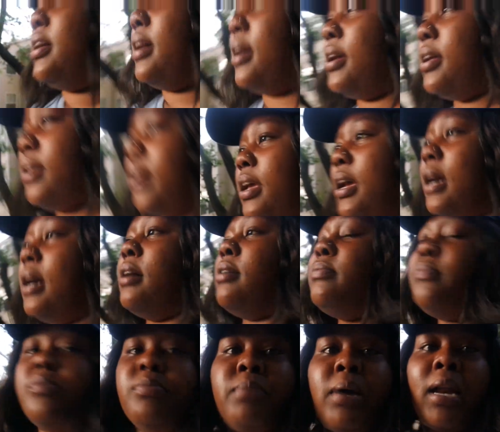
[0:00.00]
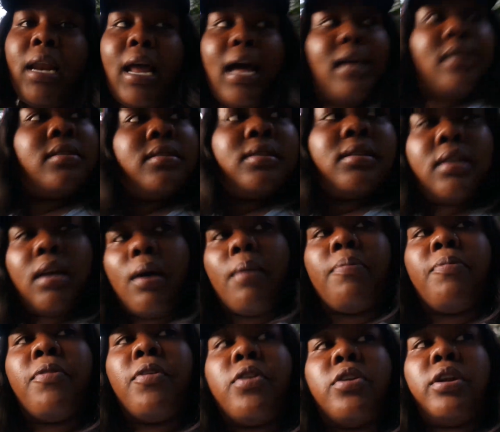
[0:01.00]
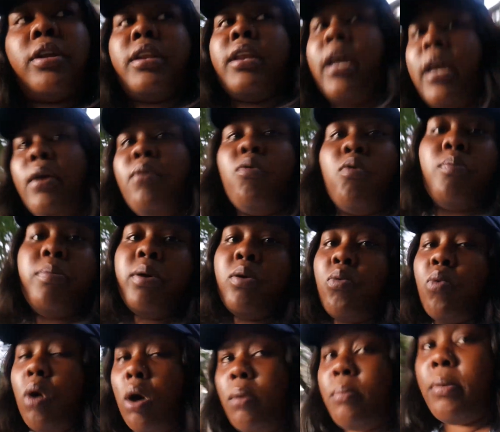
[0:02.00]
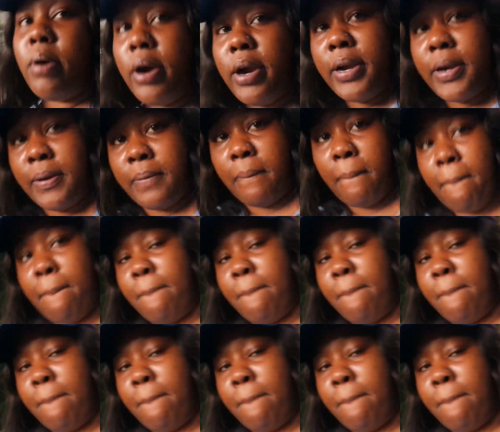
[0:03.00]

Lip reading: And yeah, my last stop for the day will be Walmart.